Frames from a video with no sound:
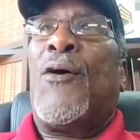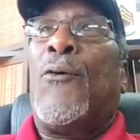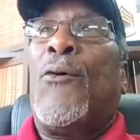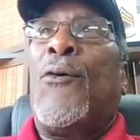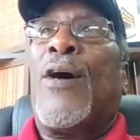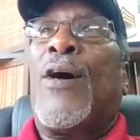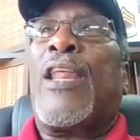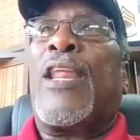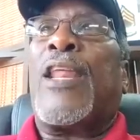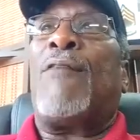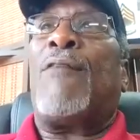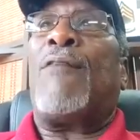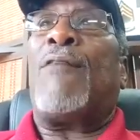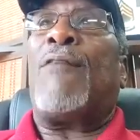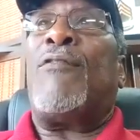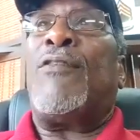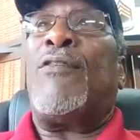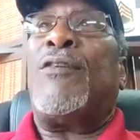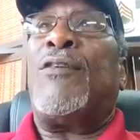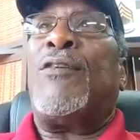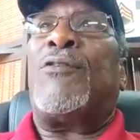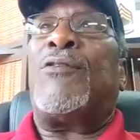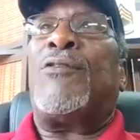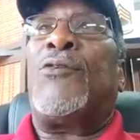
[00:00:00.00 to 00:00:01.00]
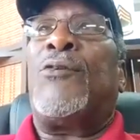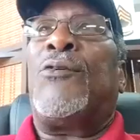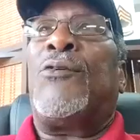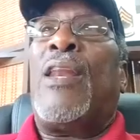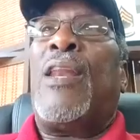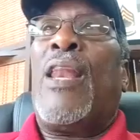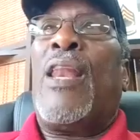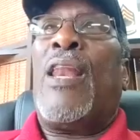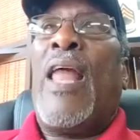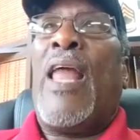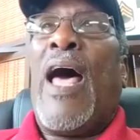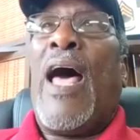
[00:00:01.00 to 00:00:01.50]
Whatever you do in
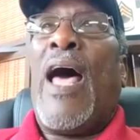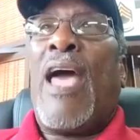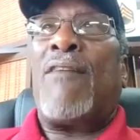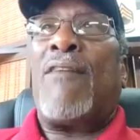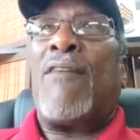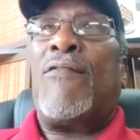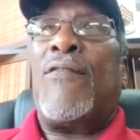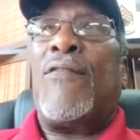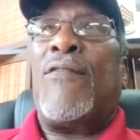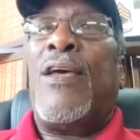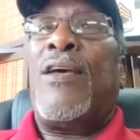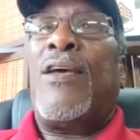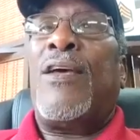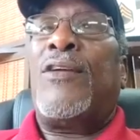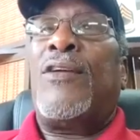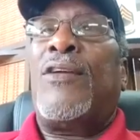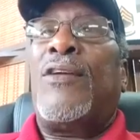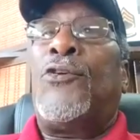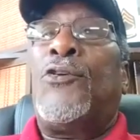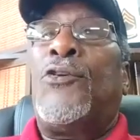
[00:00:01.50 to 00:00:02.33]
life, do